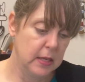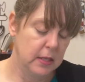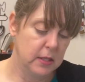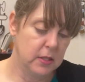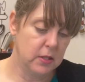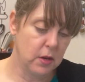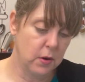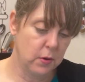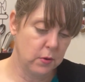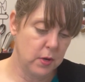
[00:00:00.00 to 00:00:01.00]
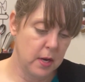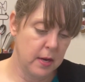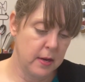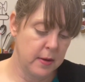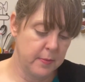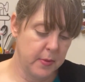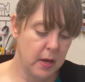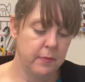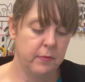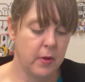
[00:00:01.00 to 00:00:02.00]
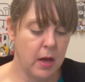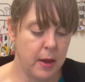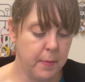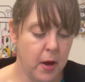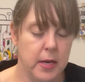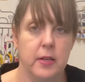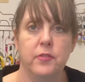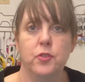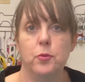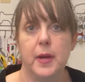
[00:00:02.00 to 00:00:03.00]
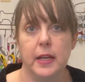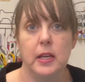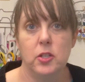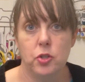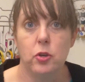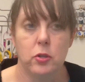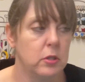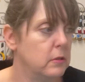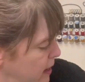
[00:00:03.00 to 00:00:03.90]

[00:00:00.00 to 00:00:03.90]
So I bought it to make a shirt.